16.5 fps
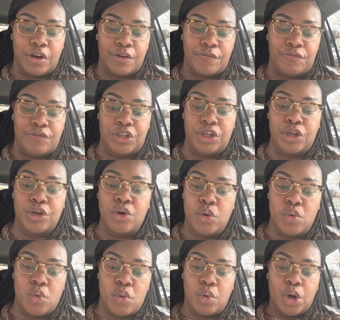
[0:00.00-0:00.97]

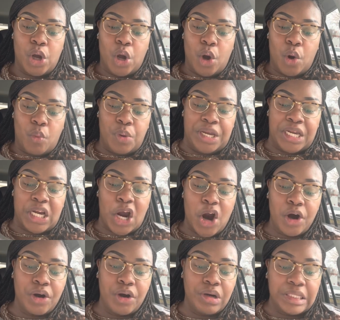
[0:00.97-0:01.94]
view we
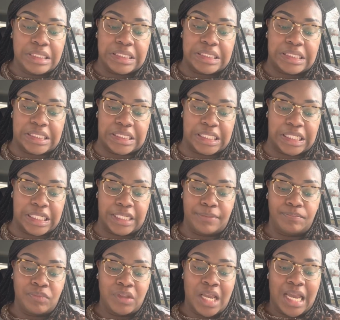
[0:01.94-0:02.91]
currently see